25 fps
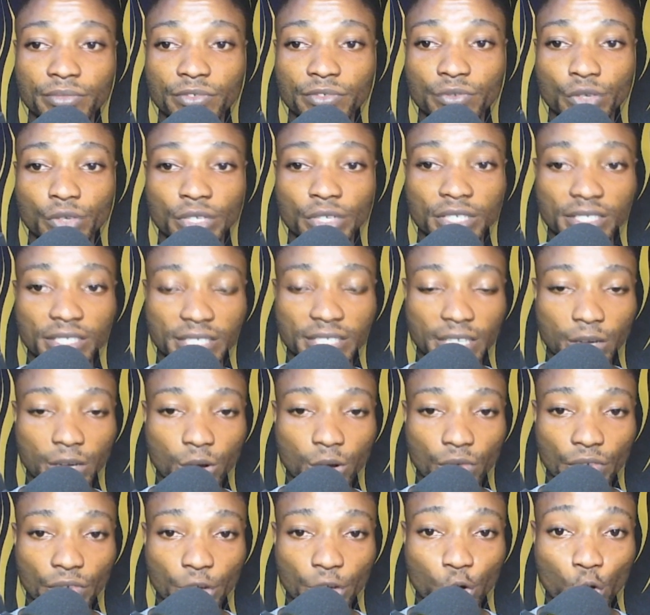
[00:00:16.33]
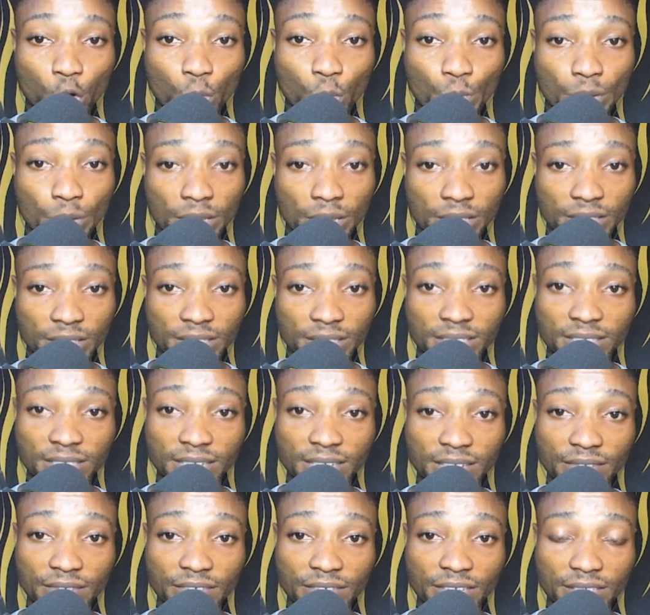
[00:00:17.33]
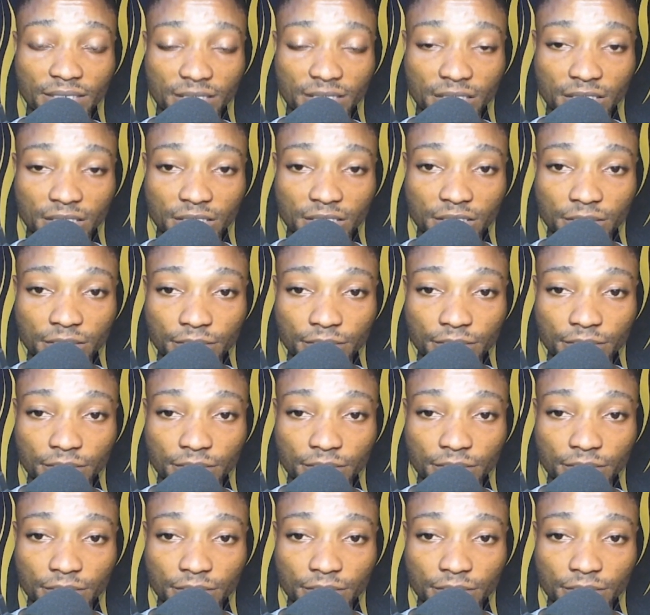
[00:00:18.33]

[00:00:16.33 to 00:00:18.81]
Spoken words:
for the sake of a compensating advantage.